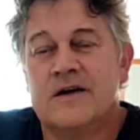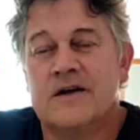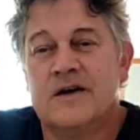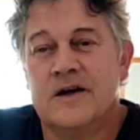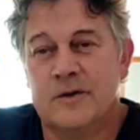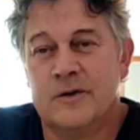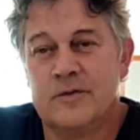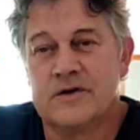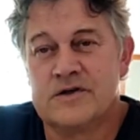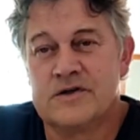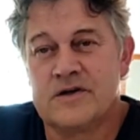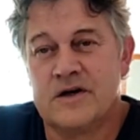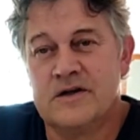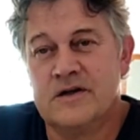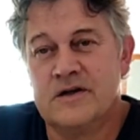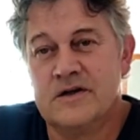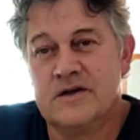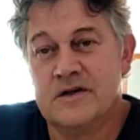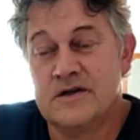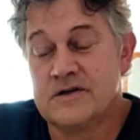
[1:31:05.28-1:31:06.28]
It was
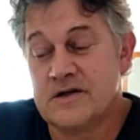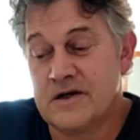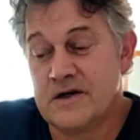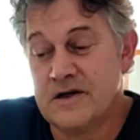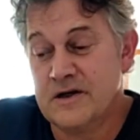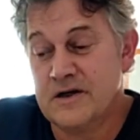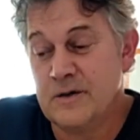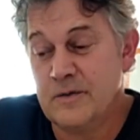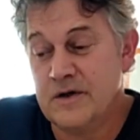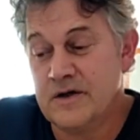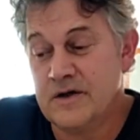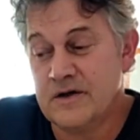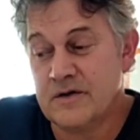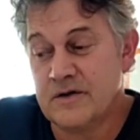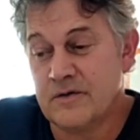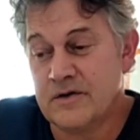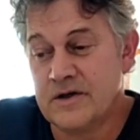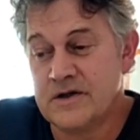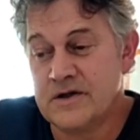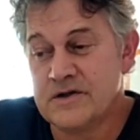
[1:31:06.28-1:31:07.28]
only there's an enemy
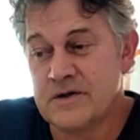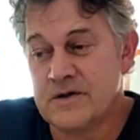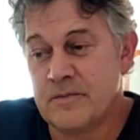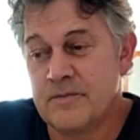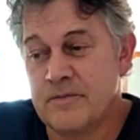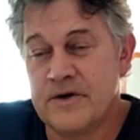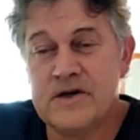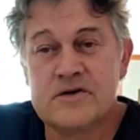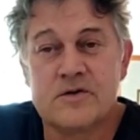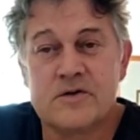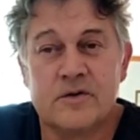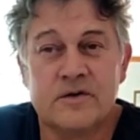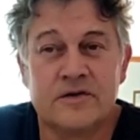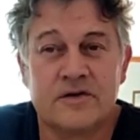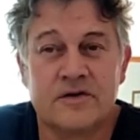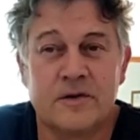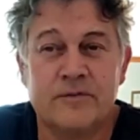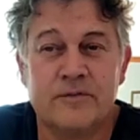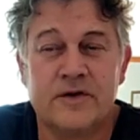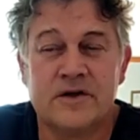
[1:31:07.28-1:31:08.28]
and there's a breach or
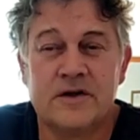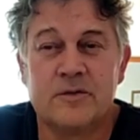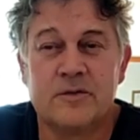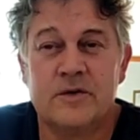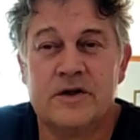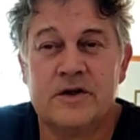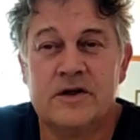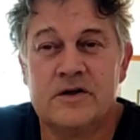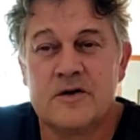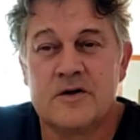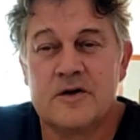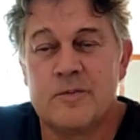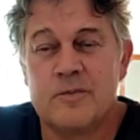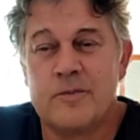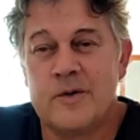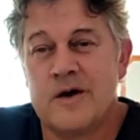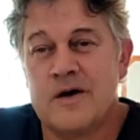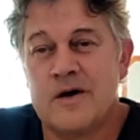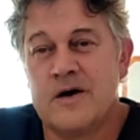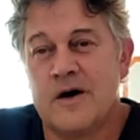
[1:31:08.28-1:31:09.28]
something that we need to
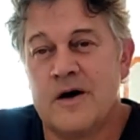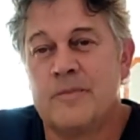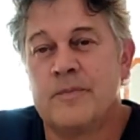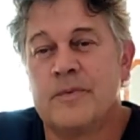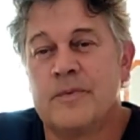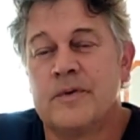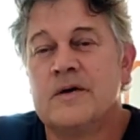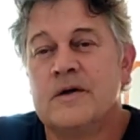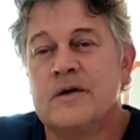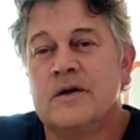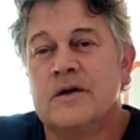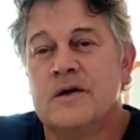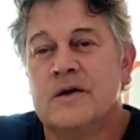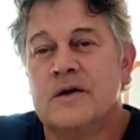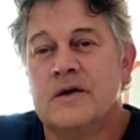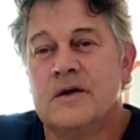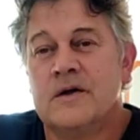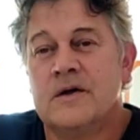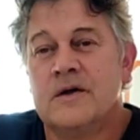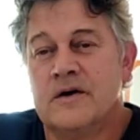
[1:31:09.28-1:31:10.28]
blow up.
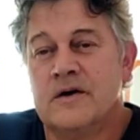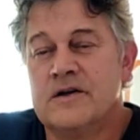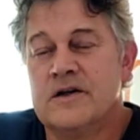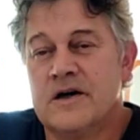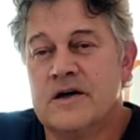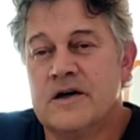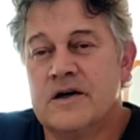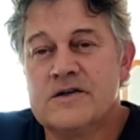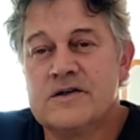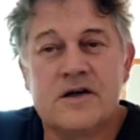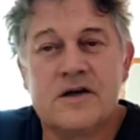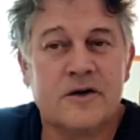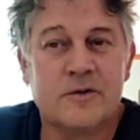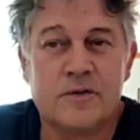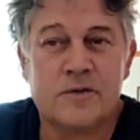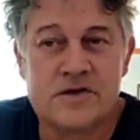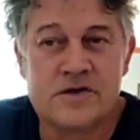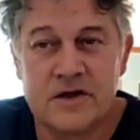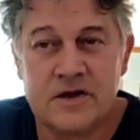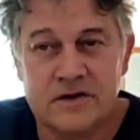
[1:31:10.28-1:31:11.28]
On the other side
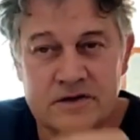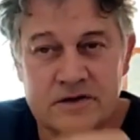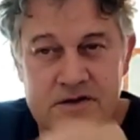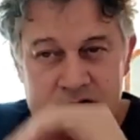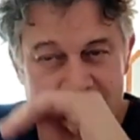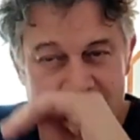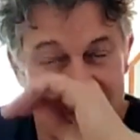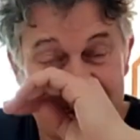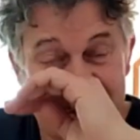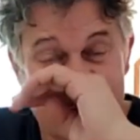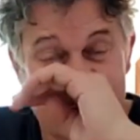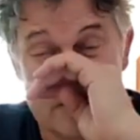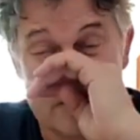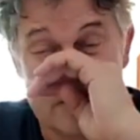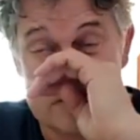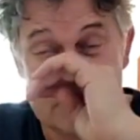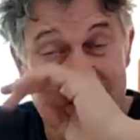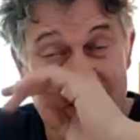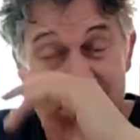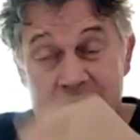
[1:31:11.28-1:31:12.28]
were soldiers
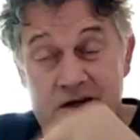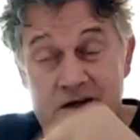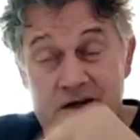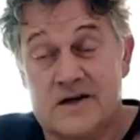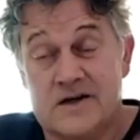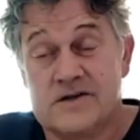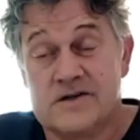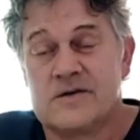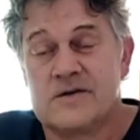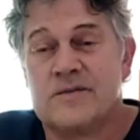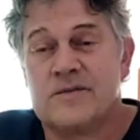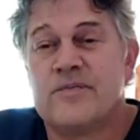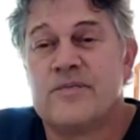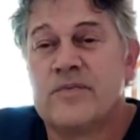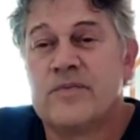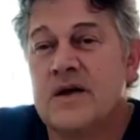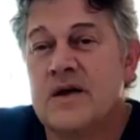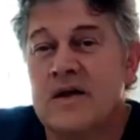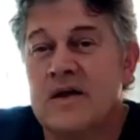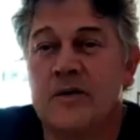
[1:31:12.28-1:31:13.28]
just like us.
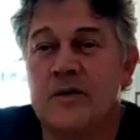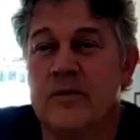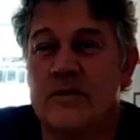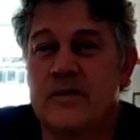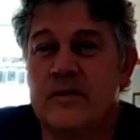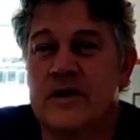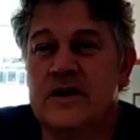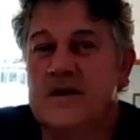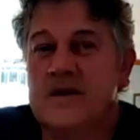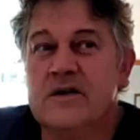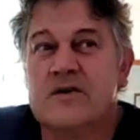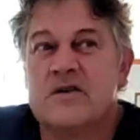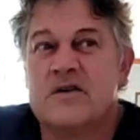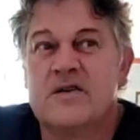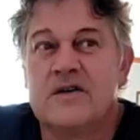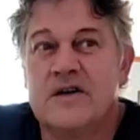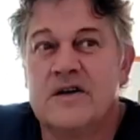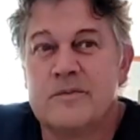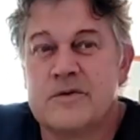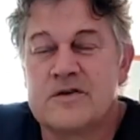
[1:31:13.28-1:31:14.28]
We didn't
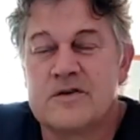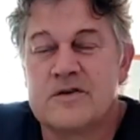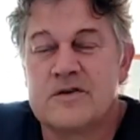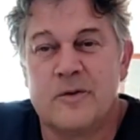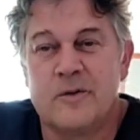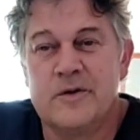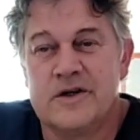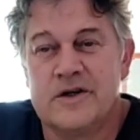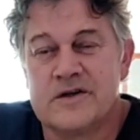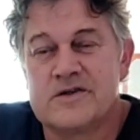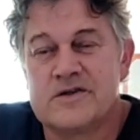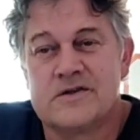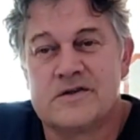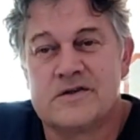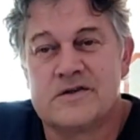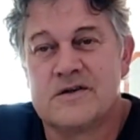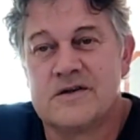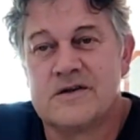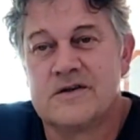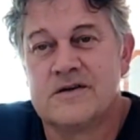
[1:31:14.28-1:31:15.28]
see them as
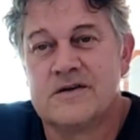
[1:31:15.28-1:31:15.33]
communists